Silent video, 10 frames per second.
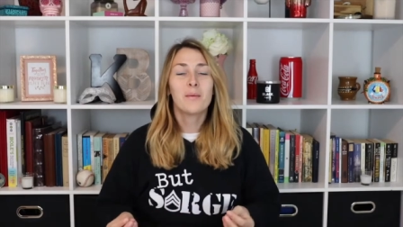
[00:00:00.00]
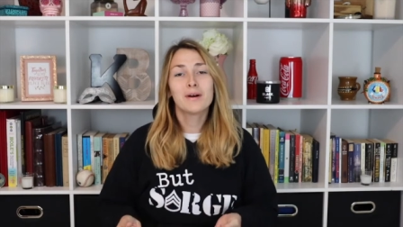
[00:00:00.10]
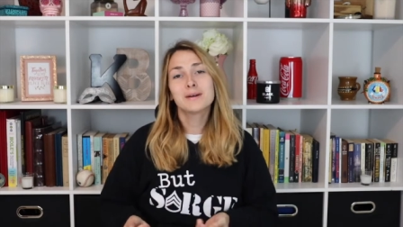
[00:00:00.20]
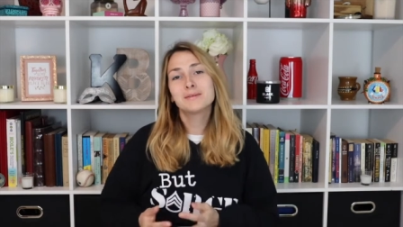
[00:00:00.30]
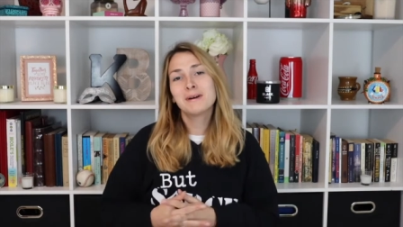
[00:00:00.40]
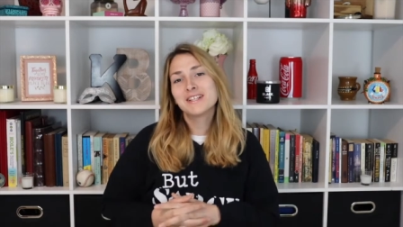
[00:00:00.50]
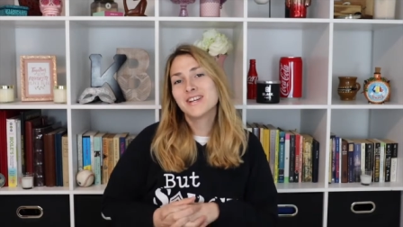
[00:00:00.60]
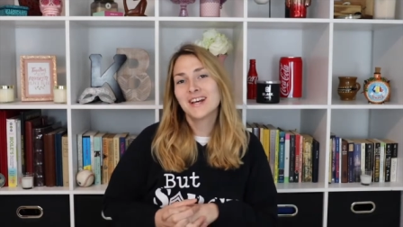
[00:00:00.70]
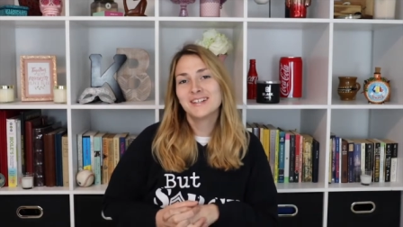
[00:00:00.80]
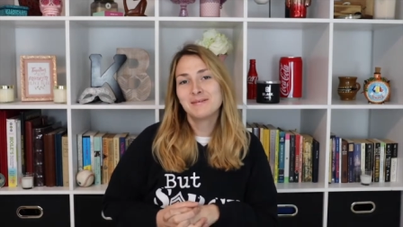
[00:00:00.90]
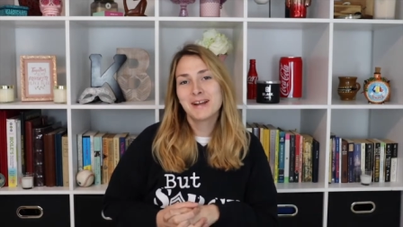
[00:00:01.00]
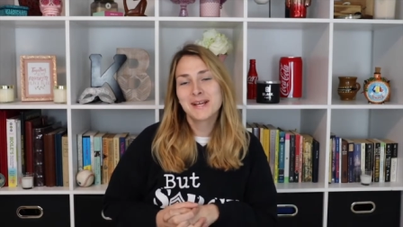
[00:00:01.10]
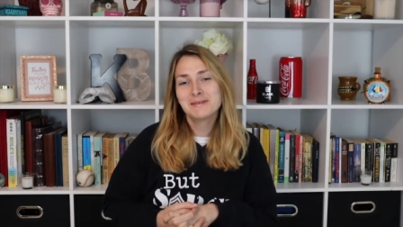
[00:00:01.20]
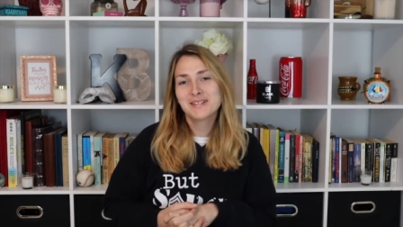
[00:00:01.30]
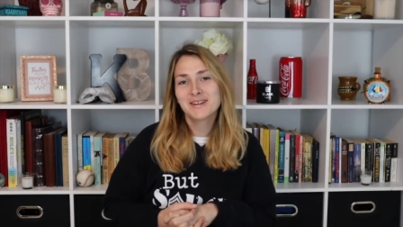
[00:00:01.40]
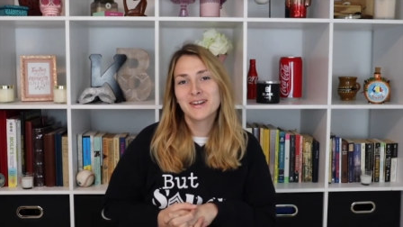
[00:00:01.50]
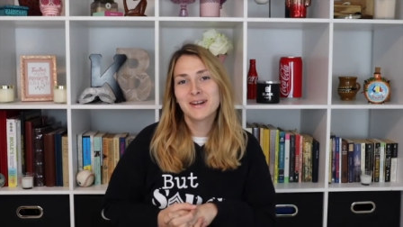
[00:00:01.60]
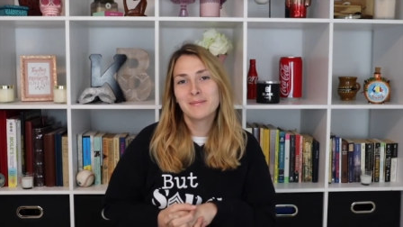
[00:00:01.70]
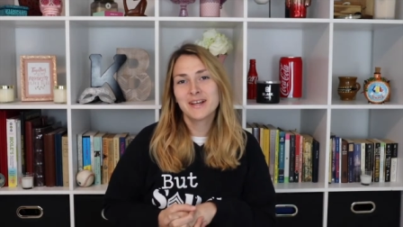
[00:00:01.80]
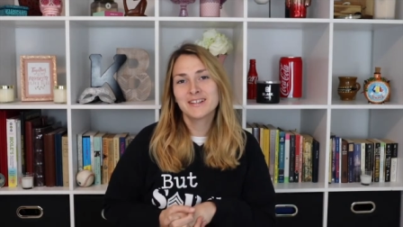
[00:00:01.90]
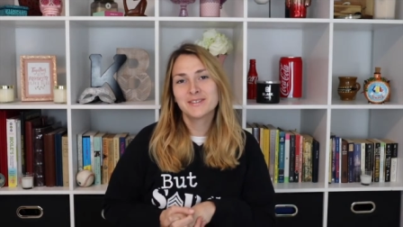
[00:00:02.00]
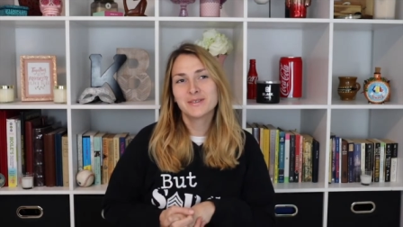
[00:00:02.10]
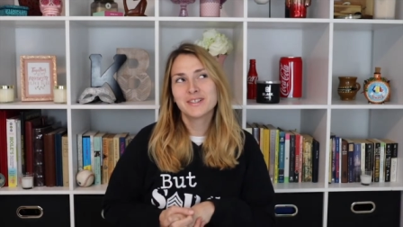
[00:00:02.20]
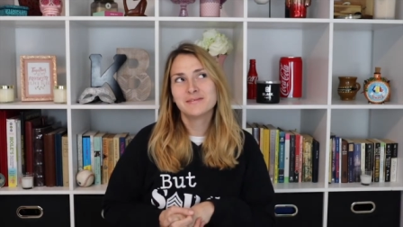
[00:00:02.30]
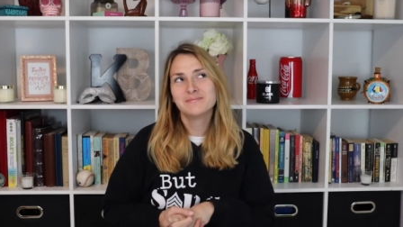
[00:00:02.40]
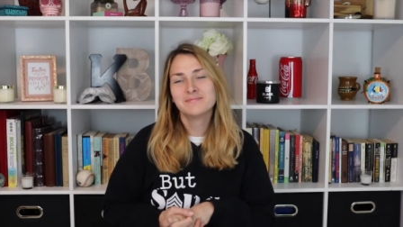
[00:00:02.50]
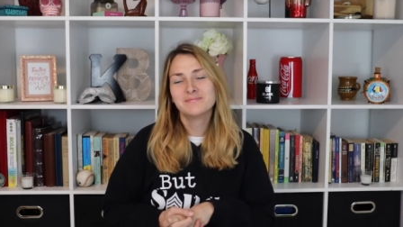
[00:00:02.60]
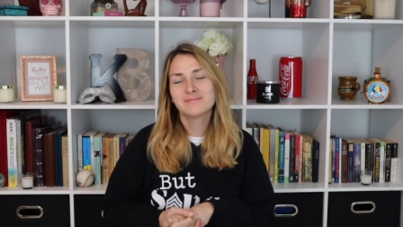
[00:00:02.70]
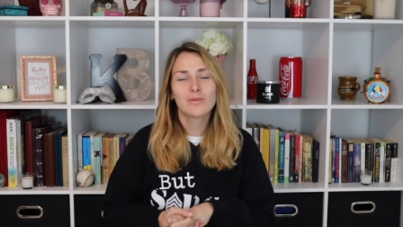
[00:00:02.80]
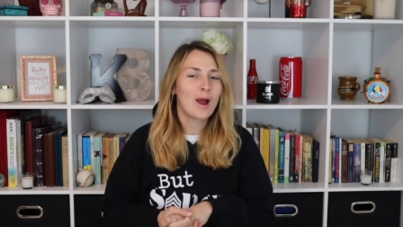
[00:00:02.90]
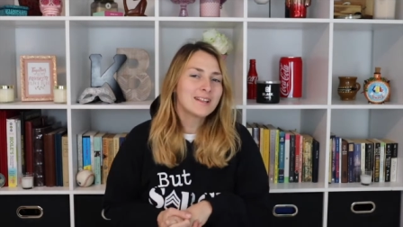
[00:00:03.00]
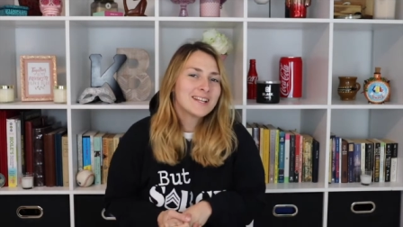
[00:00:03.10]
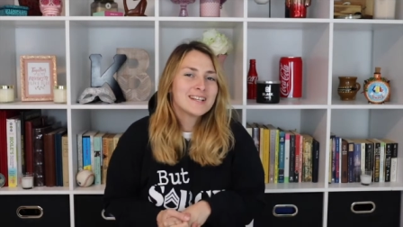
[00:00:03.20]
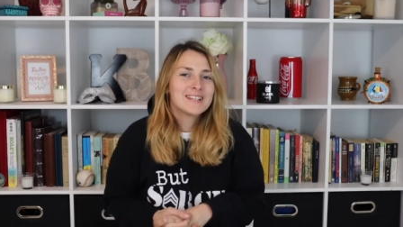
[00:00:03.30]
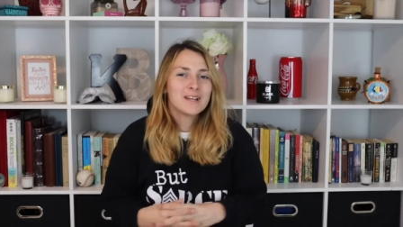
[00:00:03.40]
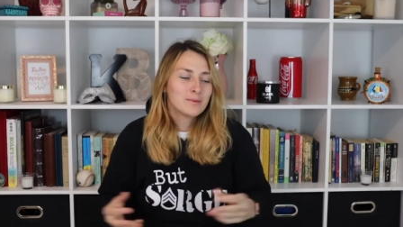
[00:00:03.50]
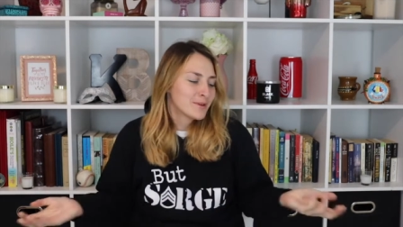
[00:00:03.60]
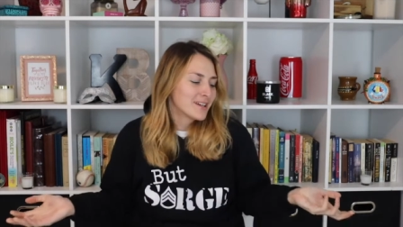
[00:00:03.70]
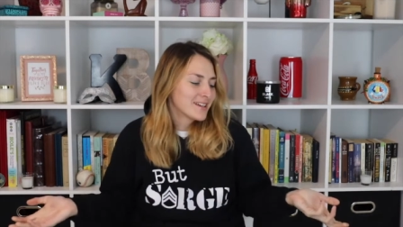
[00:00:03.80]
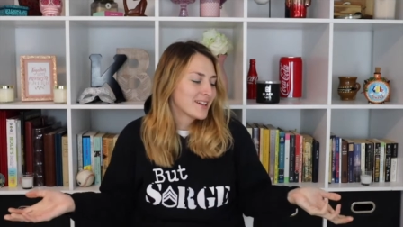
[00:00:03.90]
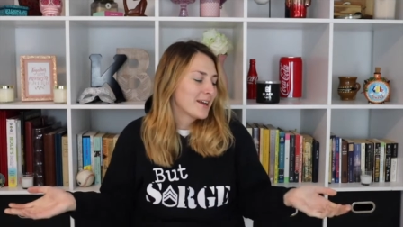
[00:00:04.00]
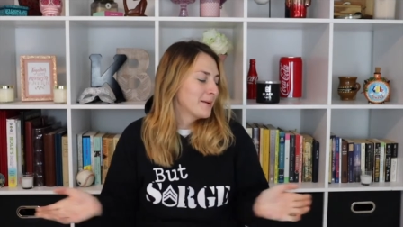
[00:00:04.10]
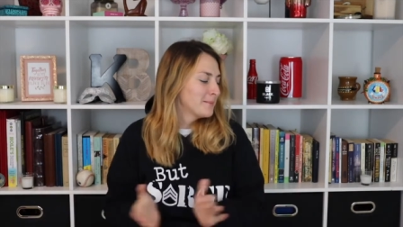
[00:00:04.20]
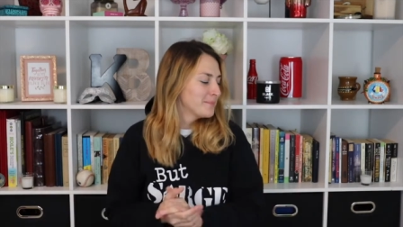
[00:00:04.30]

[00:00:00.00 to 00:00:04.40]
welcome to my channel. My name is Karina Banaduc. Why did I say it weird again?